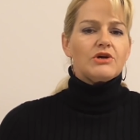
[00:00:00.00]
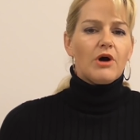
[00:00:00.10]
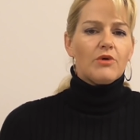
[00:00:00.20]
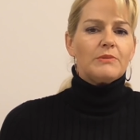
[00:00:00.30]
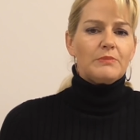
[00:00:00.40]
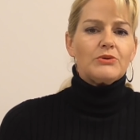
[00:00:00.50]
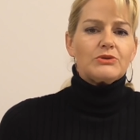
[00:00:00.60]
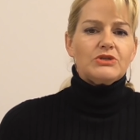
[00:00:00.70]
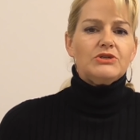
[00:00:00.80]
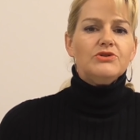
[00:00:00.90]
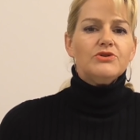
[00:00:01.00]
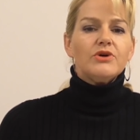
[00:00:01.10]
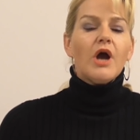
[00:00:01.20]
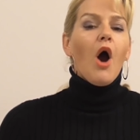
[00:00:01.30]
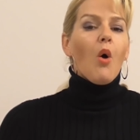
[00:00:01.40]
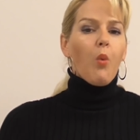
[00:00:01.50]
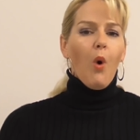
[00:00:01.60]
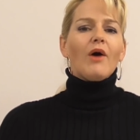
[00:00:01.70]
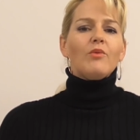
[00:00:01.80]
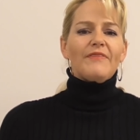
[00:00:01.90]
So I would put to you,
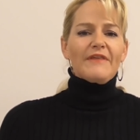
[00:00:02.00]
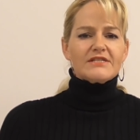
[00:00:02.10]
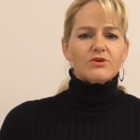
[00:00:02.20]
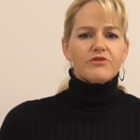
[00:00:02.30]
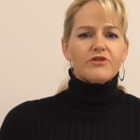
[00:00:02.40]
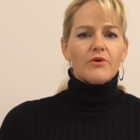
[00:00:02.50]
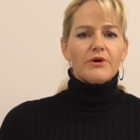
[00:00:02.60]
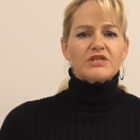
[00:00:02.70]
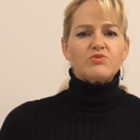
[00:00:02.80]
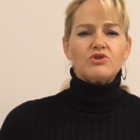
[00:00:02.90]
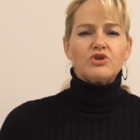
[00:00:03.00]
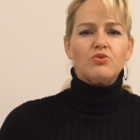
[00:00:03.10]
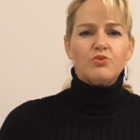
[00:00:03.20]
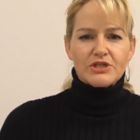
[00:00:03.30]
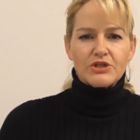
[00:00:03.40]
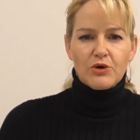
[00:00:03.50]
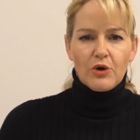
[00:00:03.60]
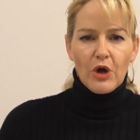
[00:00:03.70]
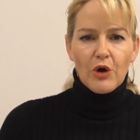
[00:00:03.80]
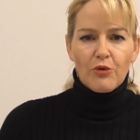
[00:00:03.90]
why would these authorities want to risk
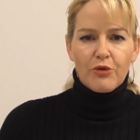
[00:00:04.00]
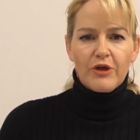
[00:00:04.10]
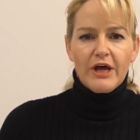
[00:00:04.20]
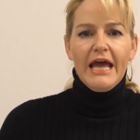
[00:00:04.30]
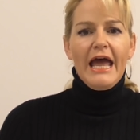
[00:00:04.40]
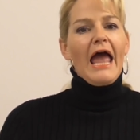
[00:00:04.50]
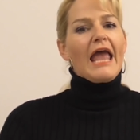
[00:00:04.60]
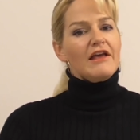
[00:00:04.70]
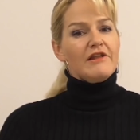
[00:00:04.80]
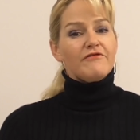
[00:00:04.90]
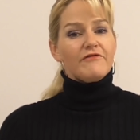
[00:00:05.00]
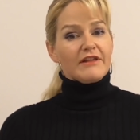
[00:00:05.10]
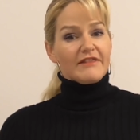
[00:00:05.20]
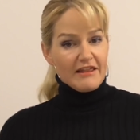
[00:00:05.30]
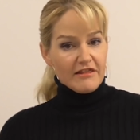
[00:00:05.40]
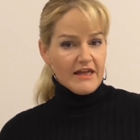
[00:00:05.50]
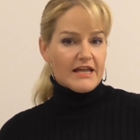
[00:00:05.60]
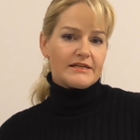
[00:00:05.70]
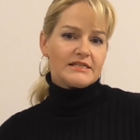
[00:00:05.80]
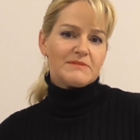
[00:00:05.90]
your health if they're
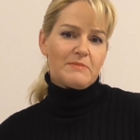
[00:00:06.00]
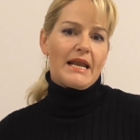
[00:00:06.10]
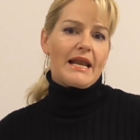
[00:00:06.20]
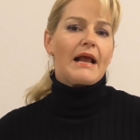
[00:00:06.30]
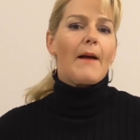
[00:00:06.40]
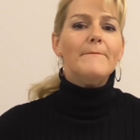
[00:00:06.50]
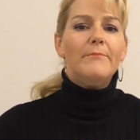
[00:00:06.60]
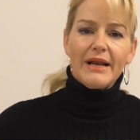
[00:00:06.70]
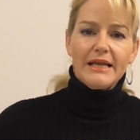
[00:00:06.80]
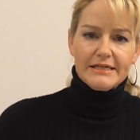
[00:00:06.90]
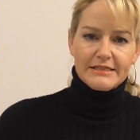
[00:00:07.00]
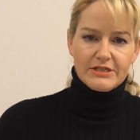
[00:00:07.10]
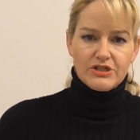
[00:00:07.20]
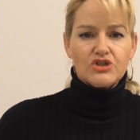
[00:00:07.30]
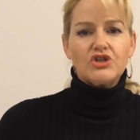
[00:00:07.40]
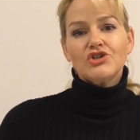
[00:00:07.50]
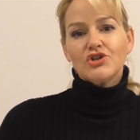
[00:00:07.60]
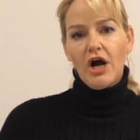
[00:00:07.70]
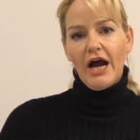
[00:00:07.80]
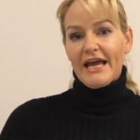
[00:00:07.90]
then spending billions to
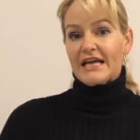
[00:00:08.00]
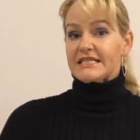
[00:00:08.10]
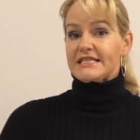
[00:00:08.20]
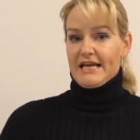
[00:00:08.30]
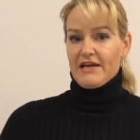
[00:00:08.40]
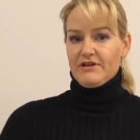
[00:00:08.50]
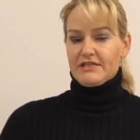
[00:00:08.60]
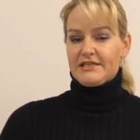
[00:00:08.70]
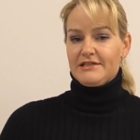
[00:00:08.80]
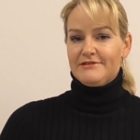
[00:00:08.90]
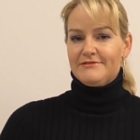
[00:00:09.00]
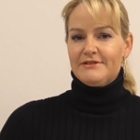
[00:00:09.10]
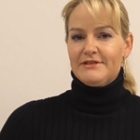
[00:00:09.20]
try and save it?